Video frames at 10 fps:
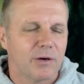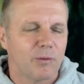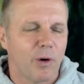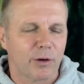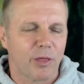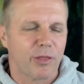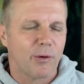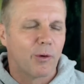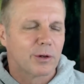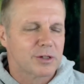What
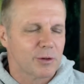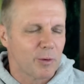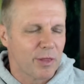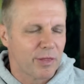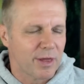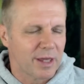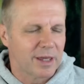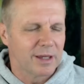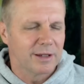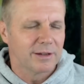thoughts are we
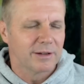thinking?